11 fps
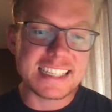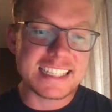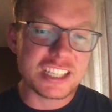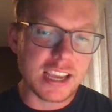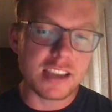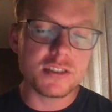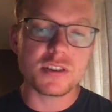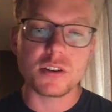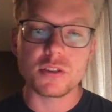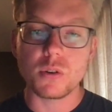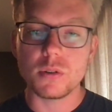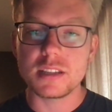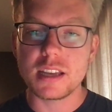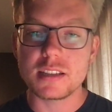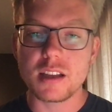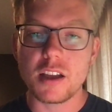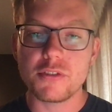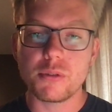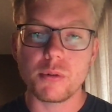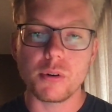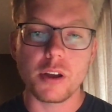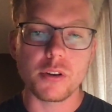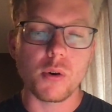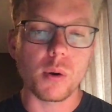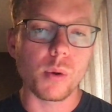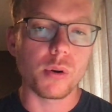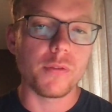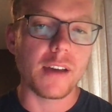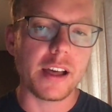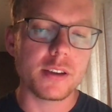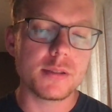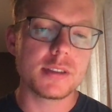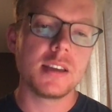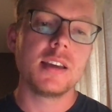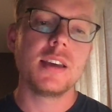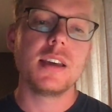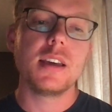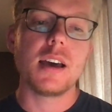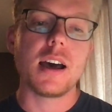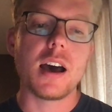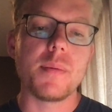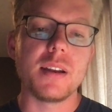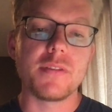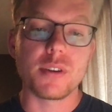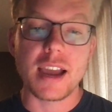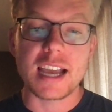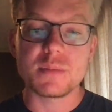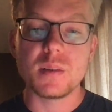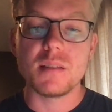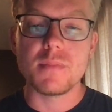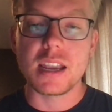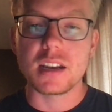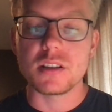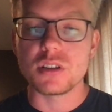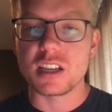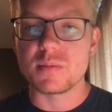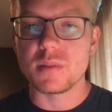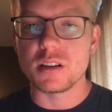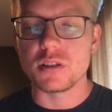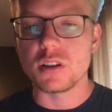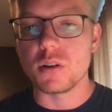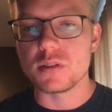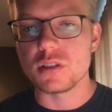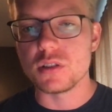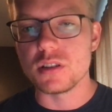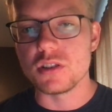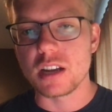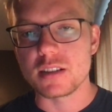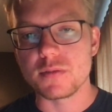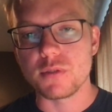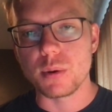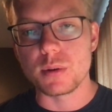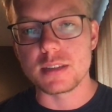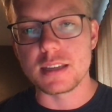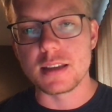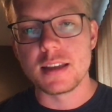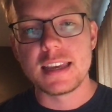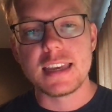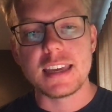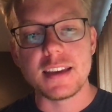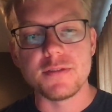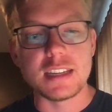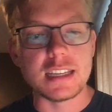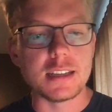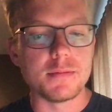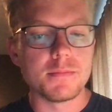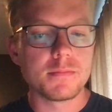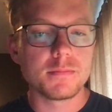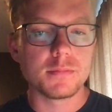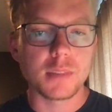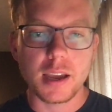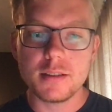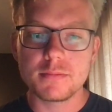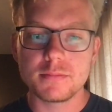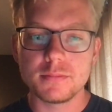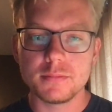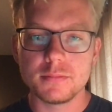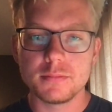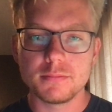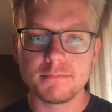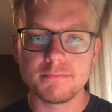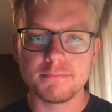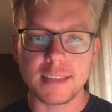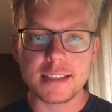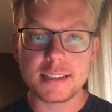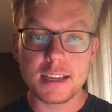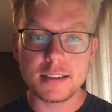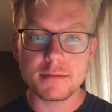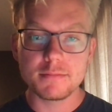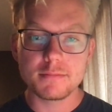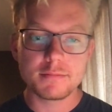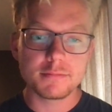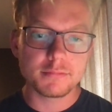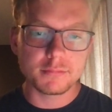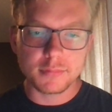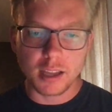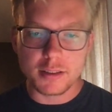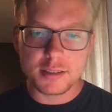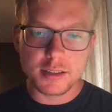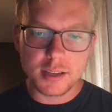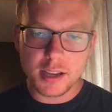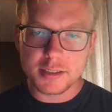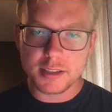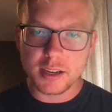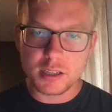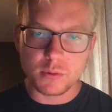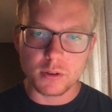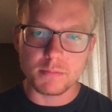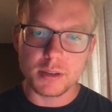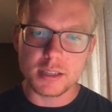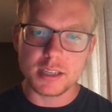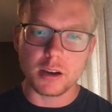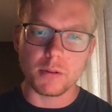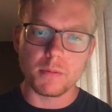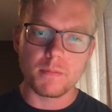change in your total testosterone or other hormonal values um, and if there has been, make an adjustment in your dosage and injection frequency if needed. Okay, that's it. I'll see you guys in the next one. Peace out.